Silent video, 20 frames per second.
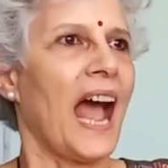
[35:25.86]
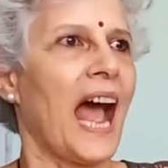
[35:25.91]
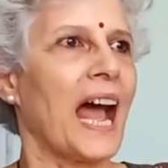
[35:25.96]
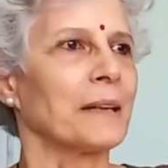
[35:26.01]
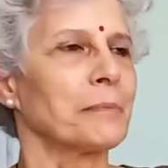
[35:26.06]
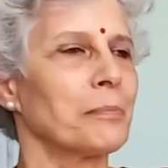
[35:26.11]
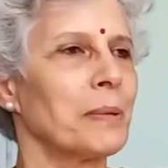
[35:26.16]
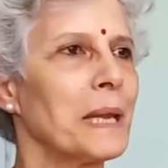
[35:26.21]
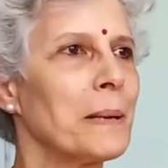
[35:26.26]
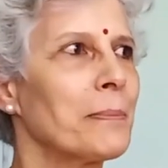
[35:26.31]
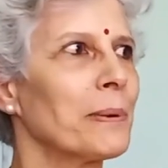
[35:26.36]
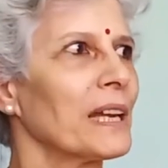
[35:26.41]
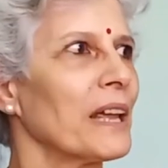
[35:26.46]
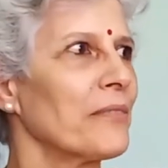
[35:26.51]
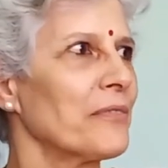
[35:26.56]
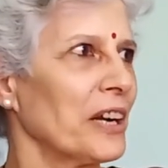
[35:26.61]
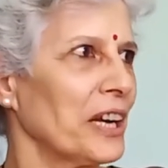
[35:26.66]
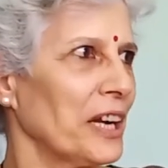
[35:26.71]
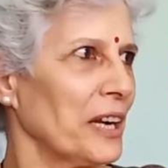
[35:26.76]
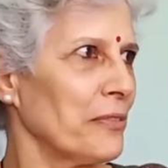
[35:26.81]
and people
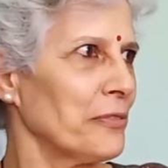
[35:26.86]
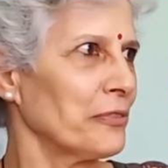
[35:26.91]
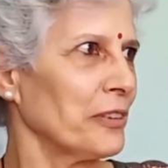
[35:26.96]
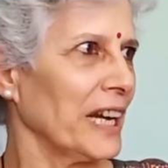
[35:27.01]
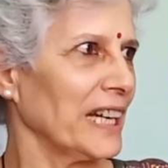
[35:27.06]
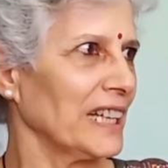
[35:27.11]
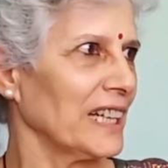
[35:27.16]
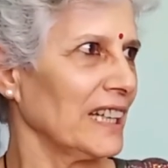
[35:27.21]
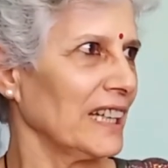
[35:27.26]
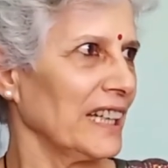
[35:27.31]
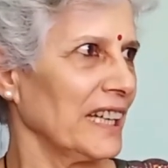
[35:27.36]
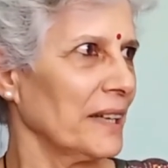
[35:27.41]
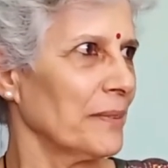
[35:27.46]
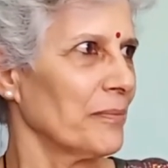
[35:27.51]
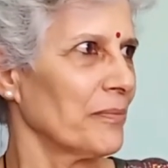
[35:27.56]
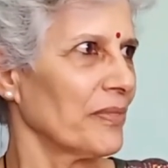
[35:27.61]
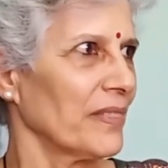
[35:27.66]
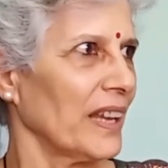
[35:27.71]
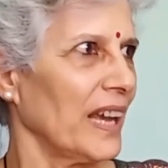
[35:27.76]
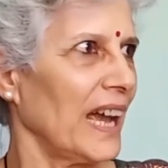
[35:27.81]
are very friendly.
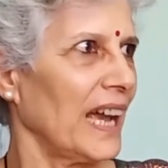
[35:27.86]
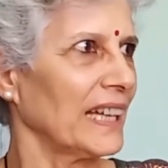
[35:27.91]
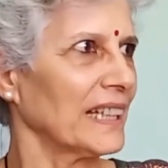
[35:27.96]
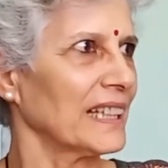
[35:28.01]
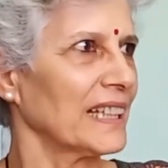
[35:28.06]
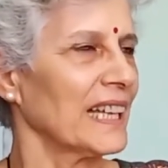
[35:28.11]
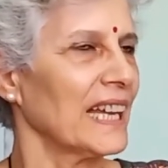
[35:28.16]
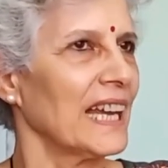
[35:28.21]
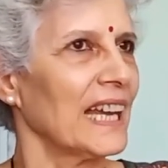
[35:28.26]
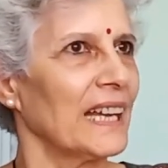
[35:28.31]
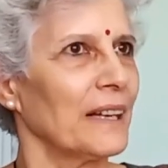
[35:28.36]
And